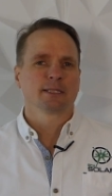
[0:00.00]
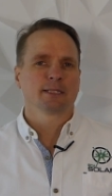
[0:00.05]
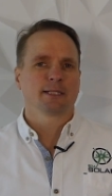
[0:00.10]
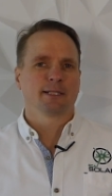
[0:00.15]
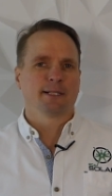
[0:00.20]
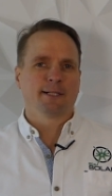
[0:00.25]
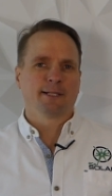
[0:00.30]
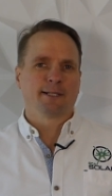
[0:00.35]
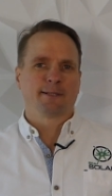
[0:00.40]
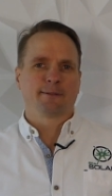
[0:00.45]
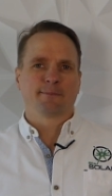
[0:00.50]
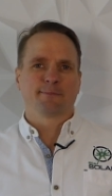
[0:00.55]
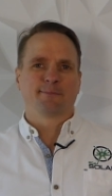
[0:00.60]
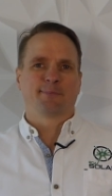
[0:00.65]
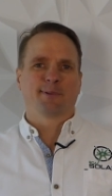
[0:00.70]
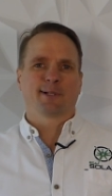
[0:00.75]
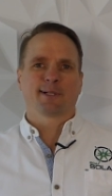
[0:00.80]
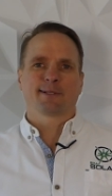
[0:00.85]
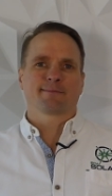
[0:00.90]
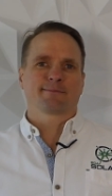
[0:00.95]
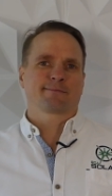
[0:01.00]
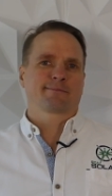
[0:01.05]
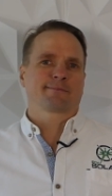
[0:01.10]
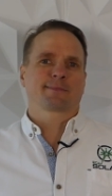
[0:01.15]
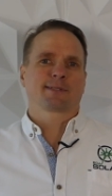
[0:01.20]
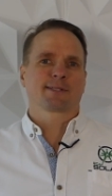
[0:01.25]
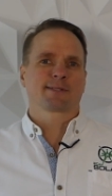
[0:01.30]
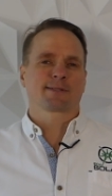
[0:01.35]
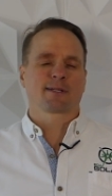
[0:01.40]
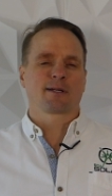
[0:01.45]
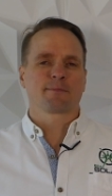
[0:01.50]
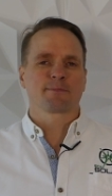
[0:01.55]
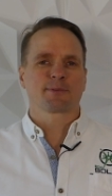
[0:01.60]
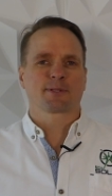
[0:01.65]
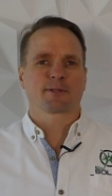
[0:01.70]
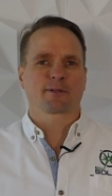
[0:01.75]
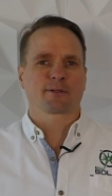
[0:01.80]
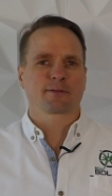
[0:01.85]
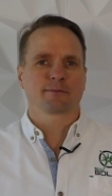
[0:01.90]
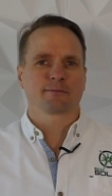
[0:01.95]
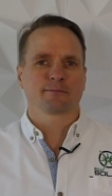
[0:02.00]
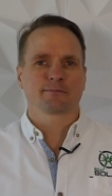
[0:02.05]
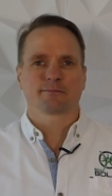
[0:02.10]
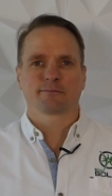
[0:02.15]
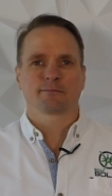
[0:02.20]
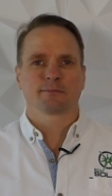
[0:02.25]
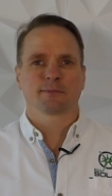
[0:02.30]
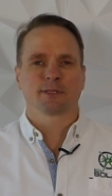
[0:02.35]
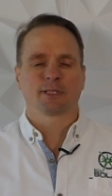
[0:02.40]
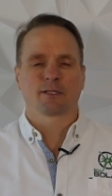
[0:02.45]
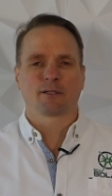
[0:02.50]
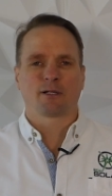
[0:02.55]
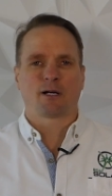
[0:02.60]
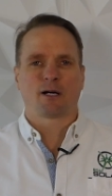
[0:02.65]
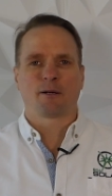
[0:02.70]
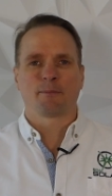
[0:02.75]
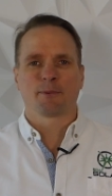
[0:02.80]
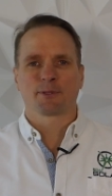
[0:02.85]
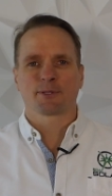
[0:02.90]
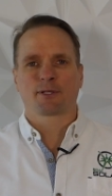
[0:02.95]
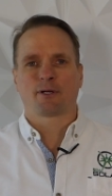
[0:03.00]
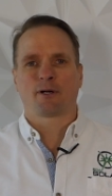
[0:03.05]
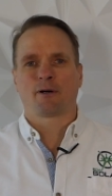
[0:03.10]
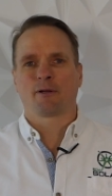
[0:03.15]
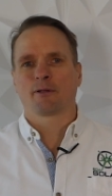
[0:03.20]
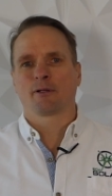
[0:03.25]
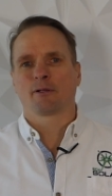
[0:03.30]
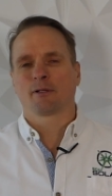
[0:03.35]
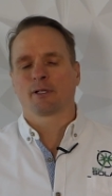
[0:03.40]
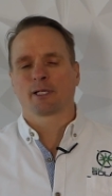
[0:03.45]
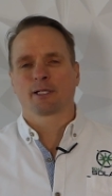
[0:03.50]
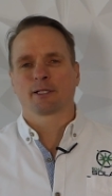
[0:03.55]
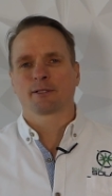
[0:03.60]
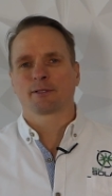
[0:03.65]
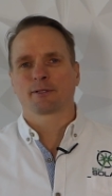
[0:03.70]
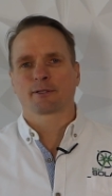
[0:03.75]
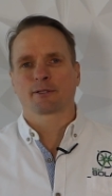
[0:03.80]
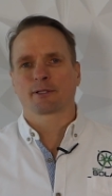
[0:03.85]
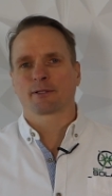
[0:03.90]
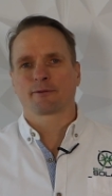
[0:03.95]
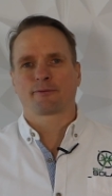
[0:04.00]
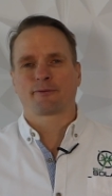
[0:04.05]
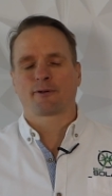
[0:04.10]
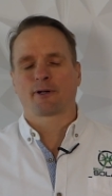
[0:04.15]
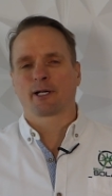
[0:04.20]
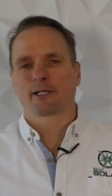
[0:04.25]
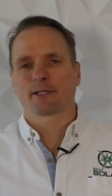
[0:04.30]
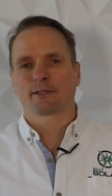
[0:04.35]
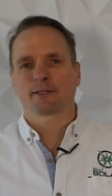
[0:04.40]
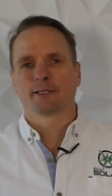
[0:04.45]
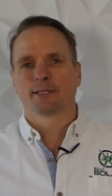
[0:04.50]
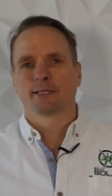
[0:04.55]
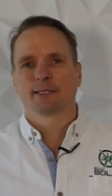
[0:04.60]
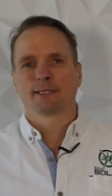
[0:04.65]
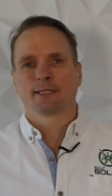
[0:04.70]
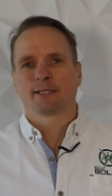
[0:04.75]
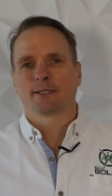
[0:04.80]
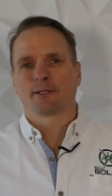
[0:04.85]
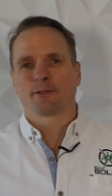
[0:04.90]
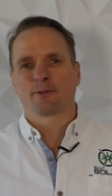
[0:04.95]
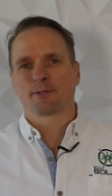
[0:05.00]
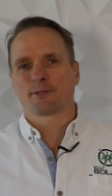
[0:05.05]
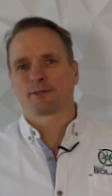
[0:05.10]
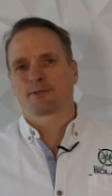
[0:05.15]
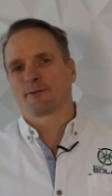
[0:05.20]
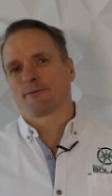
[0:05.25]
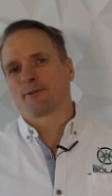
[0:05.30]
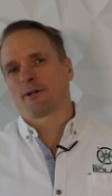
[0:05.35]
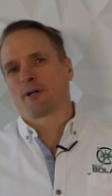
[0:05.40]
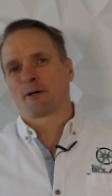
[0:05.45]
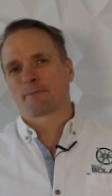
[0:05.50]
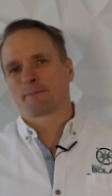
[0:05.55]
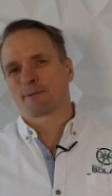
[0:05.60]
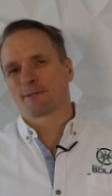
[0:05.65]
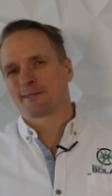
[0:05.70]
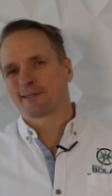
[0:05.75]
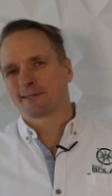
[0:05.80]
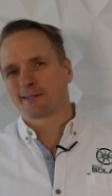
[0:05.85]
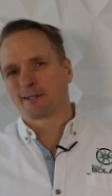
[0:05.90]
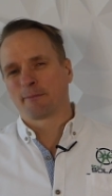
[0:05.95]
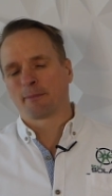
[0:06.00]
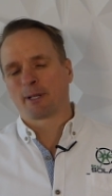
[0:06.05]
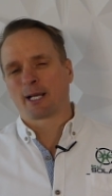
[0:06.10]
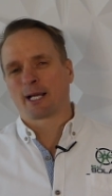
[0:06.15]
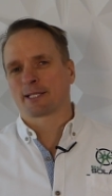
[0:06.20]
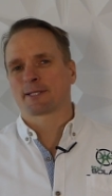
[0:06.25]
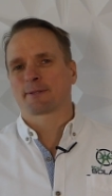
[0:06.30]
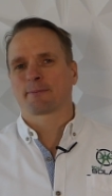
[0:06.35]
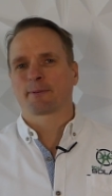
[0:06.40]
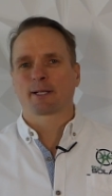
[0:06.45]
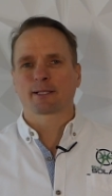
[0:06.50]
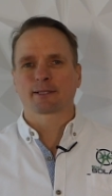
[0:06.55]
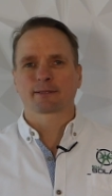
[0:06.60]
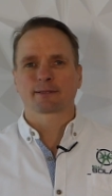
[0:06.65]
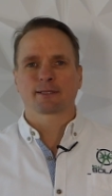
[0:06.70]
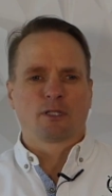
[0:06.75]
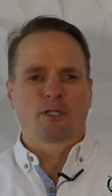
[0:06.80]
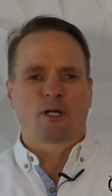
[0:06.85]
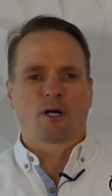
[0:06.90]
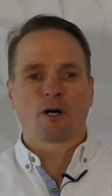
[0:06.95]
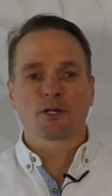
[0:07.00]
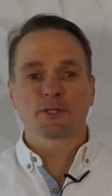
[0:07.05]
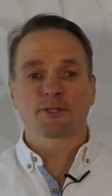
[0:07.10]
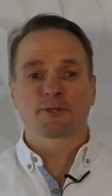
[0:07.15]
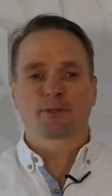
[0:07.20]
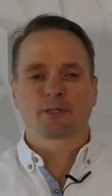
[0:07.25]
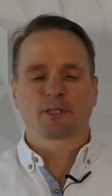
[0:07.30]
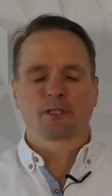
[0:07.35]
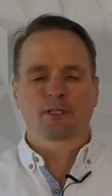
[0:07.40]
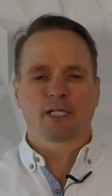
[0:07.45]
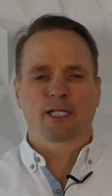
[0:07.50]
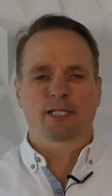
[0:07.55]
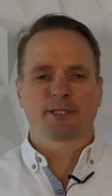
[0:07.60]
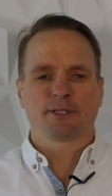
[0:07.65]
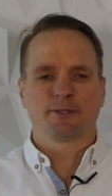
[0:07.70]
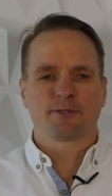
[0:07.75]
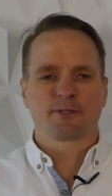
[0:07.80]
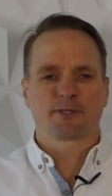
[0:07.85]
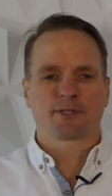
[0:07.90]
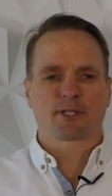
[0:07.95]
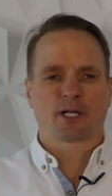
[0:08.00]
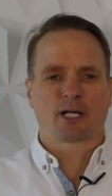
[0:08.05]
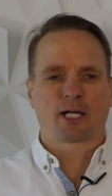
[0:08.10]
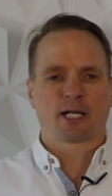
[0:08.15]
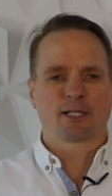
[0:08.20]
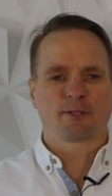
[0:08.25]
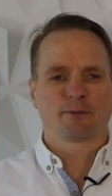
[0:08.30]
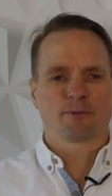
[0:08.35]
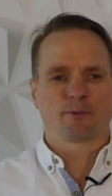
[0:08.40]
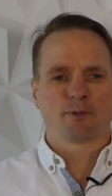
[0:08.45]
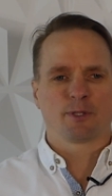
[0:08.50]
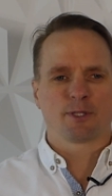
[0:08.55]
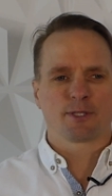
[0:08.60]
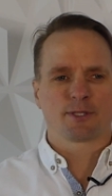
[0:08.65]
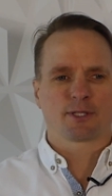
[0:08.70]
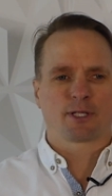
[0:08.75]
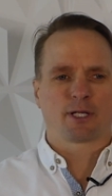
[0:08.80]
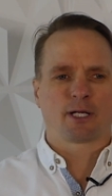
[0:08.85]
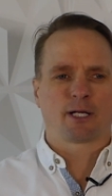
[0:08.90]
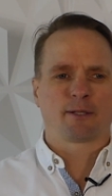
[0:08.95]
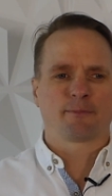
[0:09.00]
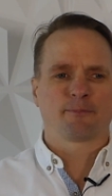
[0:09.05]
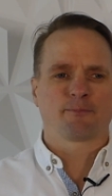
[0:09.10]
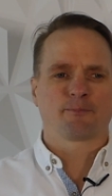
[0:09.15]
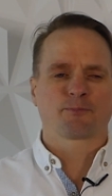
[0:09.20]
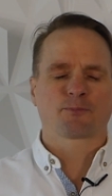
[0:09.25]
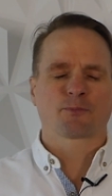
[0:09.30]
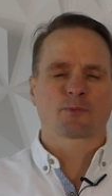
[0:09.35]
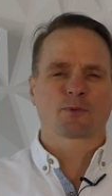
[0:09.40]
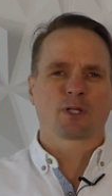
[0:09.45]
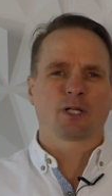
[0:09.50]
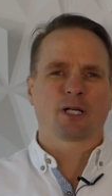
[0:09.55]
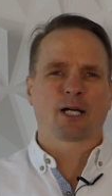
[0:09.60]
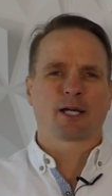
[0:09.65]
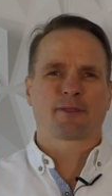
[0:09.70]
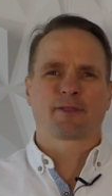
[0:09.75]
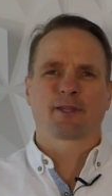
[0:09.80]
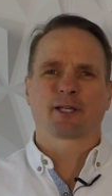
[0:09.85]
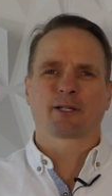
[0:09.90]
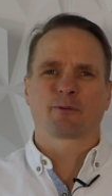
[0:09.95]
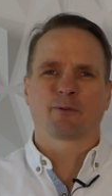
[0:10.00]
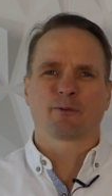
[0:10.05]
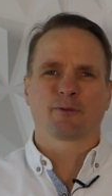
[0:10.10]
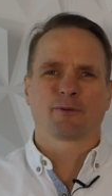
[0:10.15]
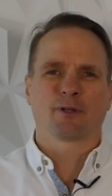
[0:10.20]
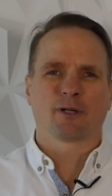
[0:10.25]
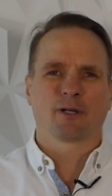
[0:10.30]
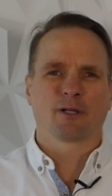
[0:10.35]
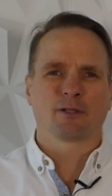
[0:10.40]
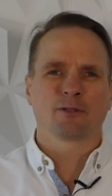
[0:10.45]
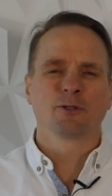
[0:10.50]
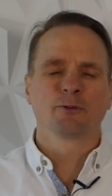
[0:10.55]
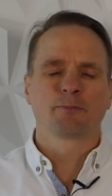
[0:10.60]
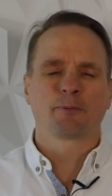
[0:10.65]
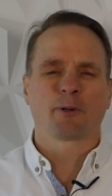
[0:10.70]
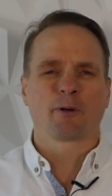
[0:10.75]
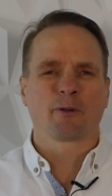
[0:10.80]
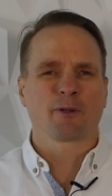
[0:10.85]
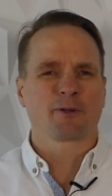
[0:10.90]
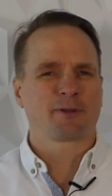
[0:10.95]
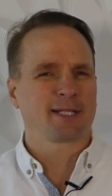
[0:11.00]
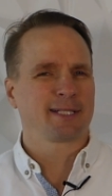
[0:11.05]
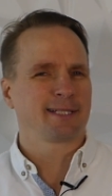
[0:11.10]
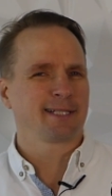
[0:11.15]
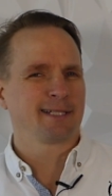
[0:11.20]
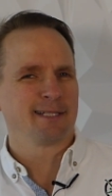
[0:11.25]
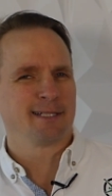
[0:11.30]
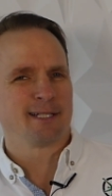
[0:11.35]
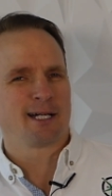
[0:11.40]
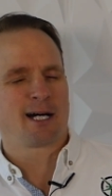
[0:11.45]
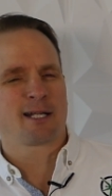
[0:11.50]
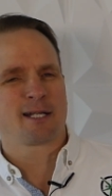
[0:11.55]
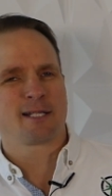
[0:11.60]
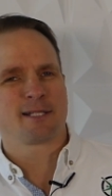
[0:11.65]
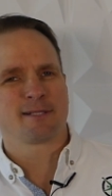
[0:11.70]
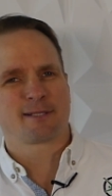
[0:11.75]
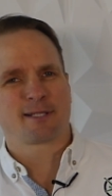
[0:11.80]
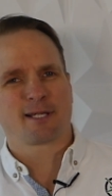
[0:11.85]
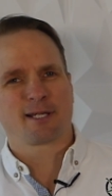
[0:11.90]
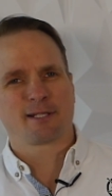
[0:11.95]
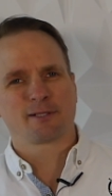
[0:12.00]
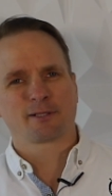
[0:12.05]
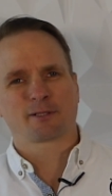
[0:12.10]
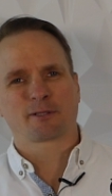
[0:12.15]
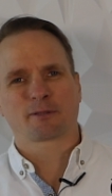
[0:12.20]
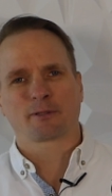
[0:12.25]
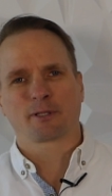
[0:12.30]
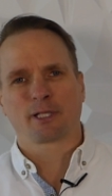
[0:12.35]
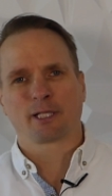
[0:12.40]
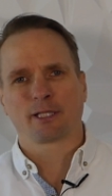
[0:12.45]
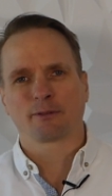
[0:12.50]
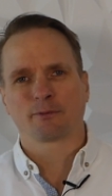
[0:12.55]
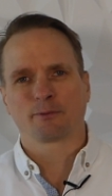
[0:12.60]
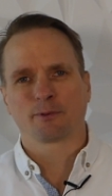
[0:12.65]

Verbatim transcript: Um, but to some certain, you know, almost all the land you're going to find was developed in some aspect. Also on the land use side was um, I think a uh, loophole that they did not intend to create,